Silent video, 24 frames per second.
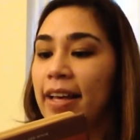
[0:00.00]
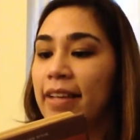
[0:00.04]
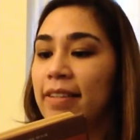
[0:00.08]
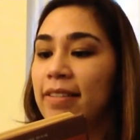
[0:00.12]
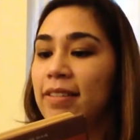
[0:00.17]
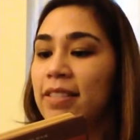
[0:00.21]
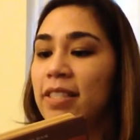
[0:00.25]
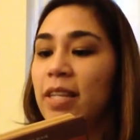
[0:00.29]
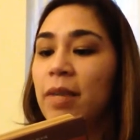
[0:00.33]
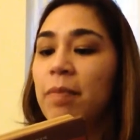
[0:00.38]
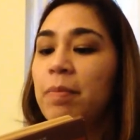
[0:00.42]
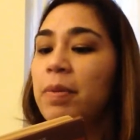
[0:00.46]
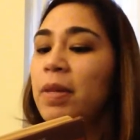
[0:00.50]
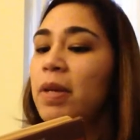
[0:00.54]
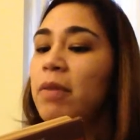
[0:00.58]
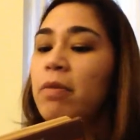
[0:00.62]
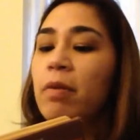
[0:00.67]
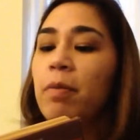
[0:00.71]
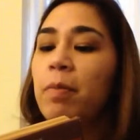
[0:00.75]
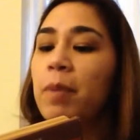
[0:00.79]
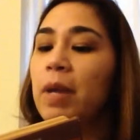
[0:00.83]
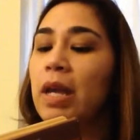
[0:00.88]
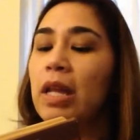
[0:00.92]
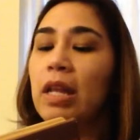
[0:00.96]
simply
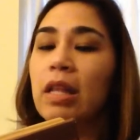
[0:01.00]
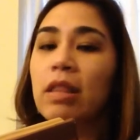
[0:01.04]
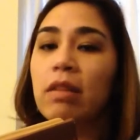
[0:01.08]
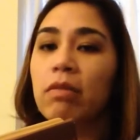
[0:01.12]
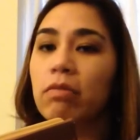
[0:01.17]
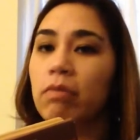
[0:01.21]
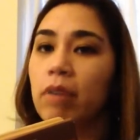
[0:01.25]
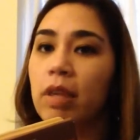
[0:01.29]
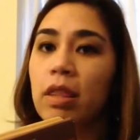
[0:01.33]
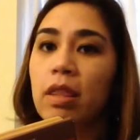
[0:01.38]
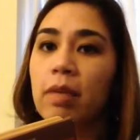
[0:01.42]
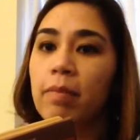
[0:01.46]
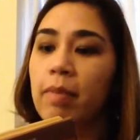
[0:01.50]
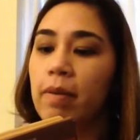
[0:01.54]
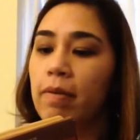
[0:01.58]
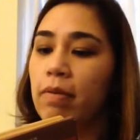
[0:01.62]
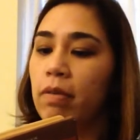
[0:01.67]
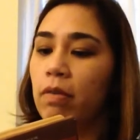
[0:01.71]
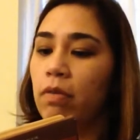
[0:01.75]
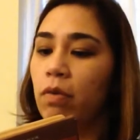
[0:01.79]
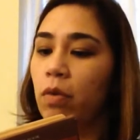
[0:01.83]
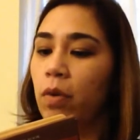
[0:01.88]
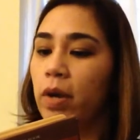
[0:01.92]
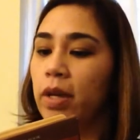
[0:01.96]
repeating the rhythm of
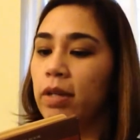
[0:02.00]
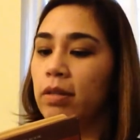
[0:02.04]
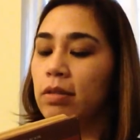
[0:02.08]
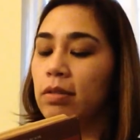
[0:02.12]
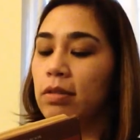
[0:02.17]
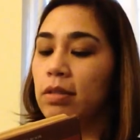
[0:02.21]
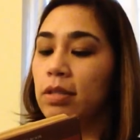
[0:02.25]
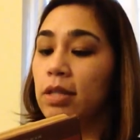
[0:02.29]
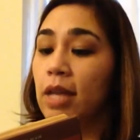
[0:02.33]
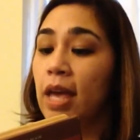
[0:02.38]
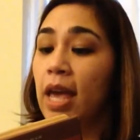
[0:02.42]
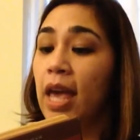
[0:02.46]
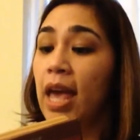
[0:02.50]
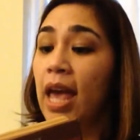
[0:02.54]
the voice.